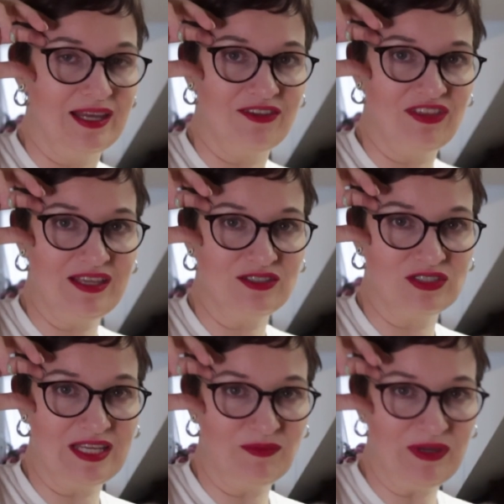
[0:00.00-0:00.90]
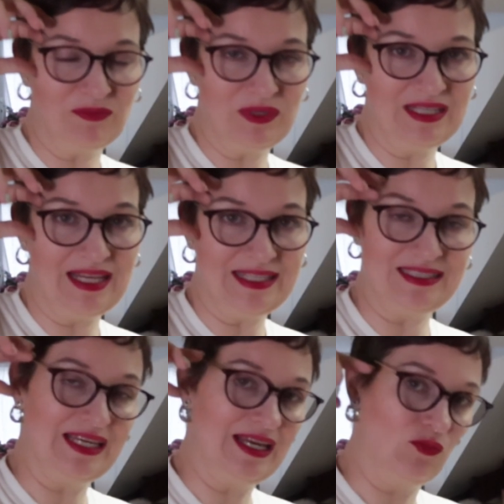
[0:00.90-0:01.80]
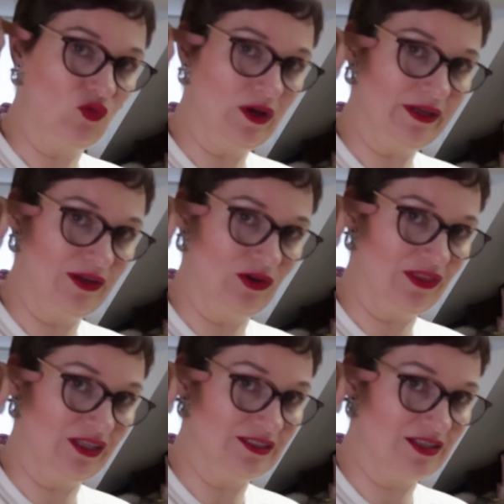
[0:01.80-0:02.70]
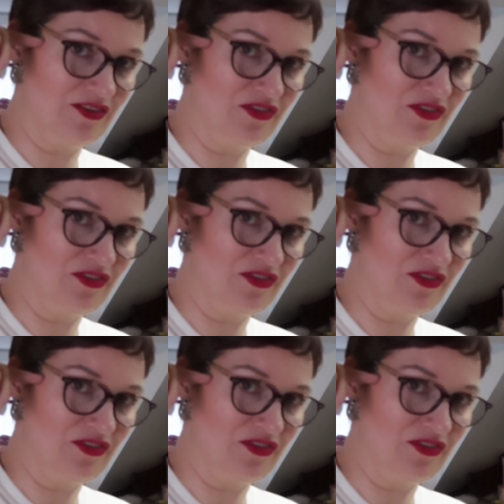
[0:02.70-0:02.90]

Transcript: And I think today might be the last day I'm working on this